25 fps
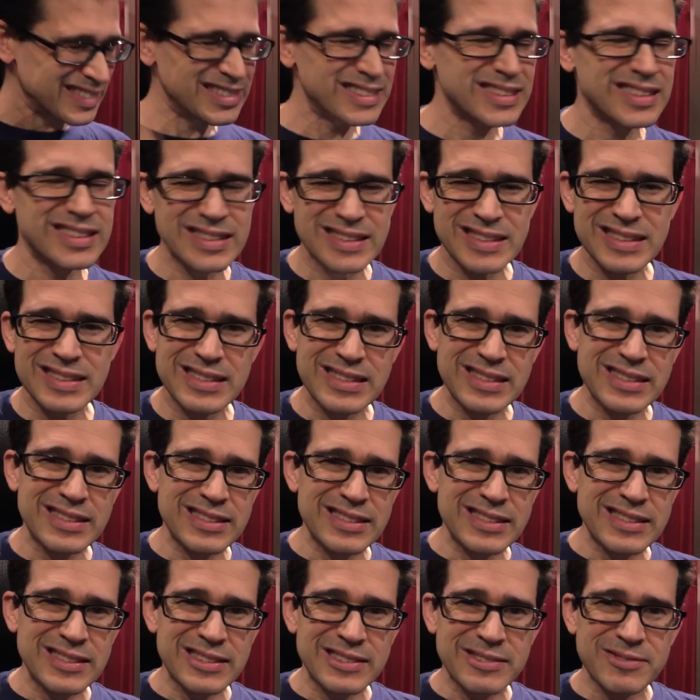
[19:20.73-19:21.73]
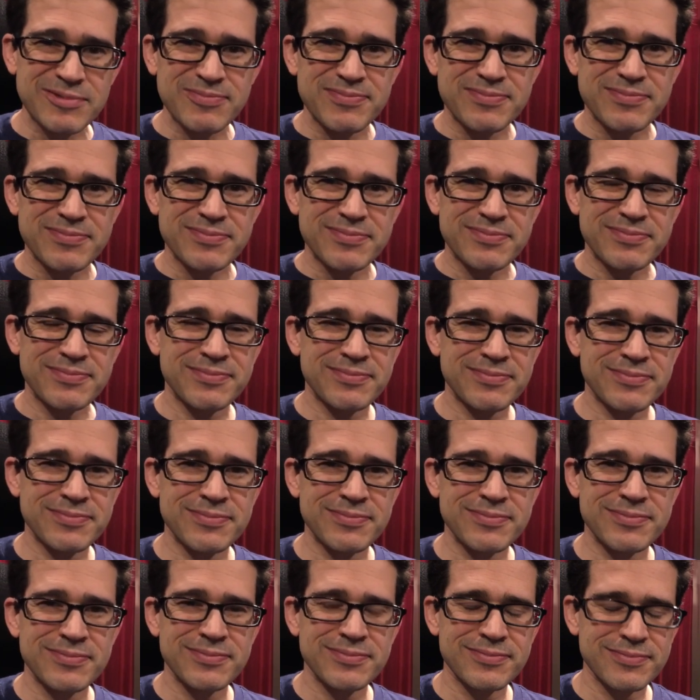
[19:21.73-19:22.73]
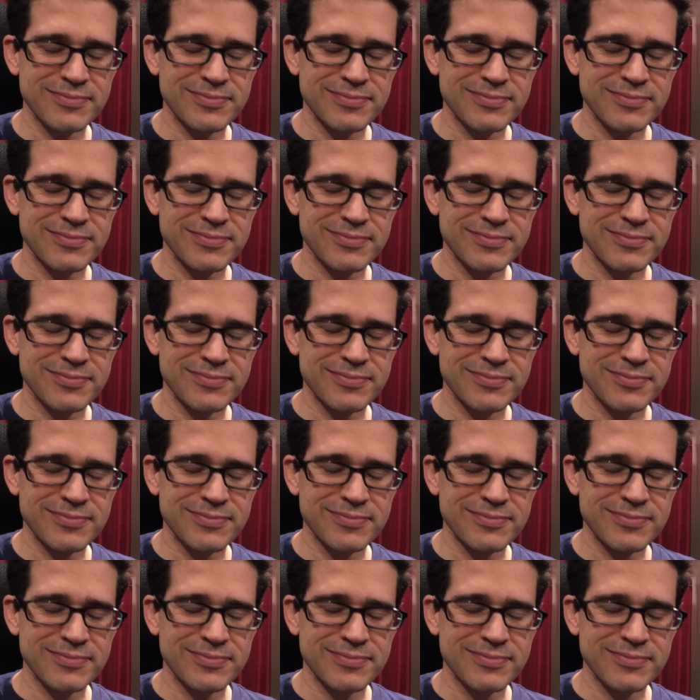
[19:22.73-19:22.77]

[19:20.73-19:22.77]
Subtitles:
No one is speaking in this clip.